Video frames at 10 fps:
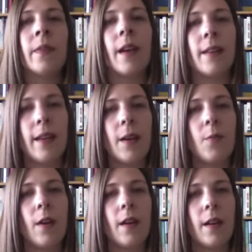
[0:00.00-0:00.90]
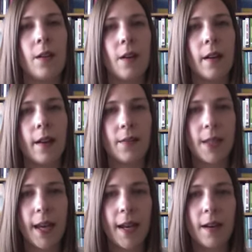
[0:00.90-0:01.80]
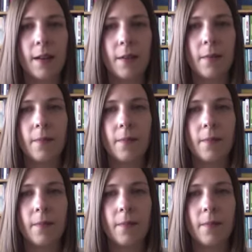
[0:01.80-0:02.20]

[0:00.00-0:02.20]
at Library and Archives Canada.